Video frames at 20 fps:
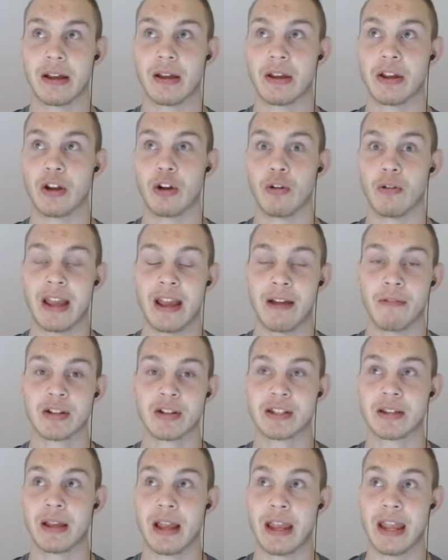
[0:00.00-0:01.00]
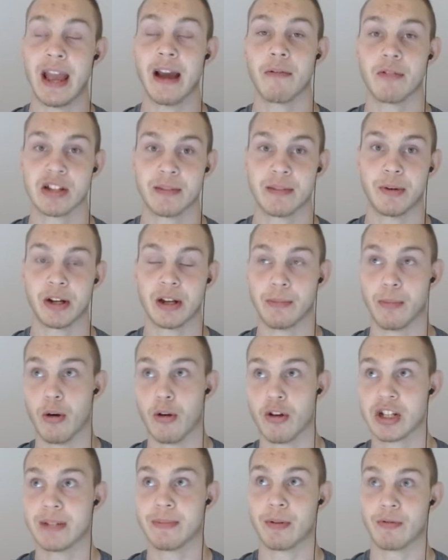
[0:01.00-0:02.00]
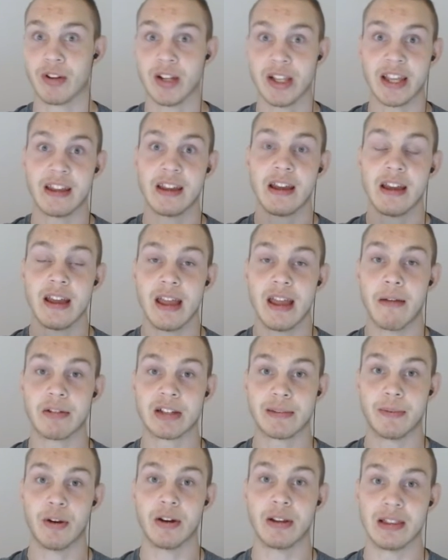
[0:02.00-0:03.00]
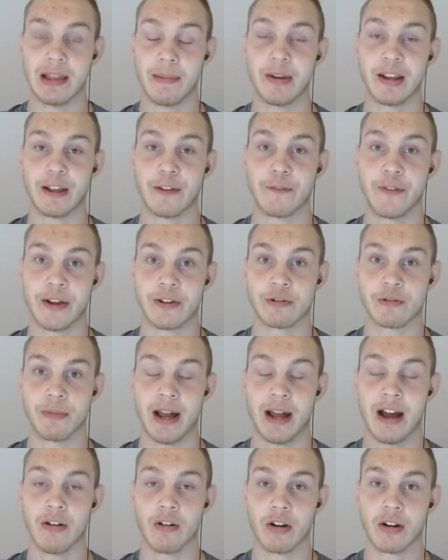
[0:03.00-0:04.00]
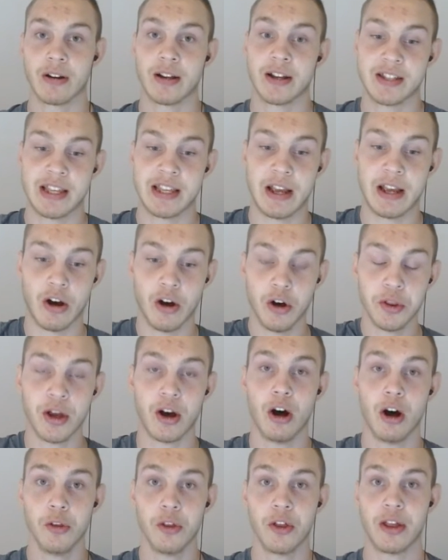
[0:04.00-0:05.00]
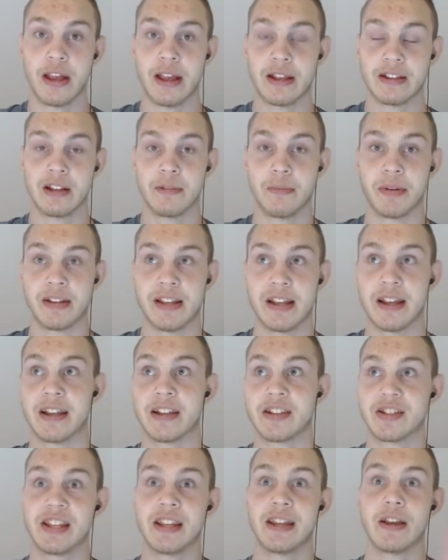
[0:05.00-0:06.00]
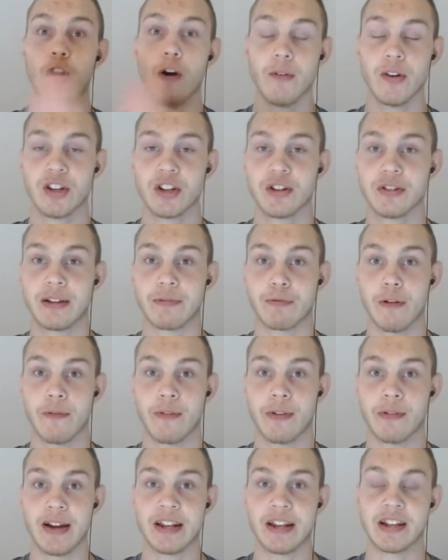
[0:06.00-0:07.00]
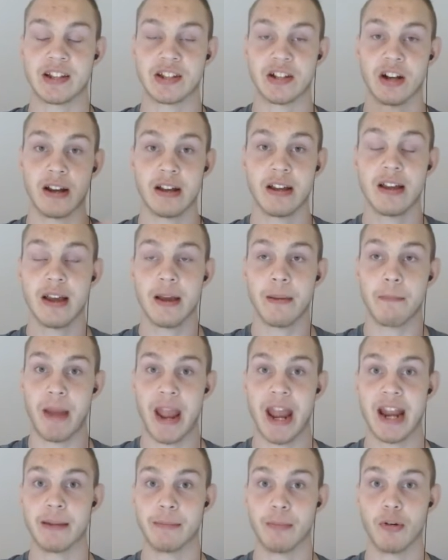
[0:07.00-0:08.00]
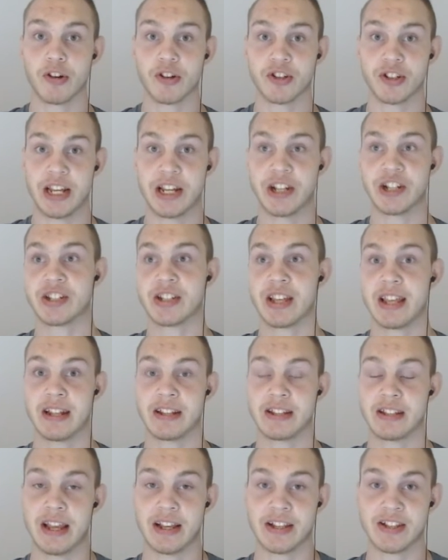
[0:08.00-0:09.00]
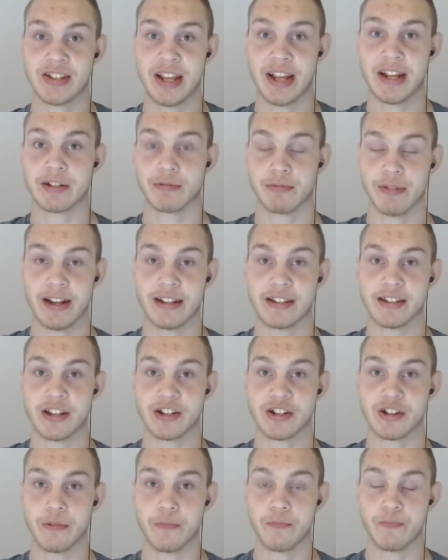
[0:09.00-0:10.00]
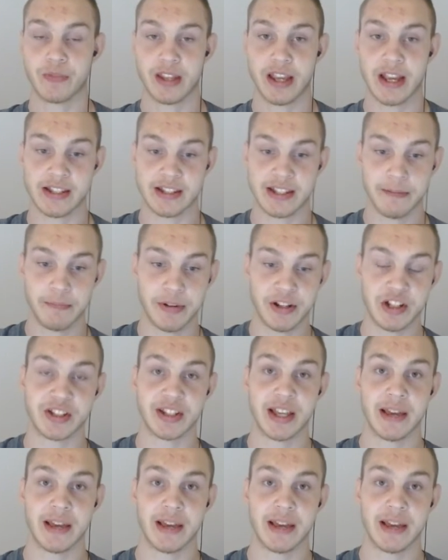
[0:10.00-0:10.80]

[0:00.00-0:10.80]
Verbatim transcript: you know, it was yeah, it was about abortion, but really it was about limiting federal power because all the all the it simply did because see overturning Roe v. Wade does not ban abortion. It just it's a states' rights issue. It's simply just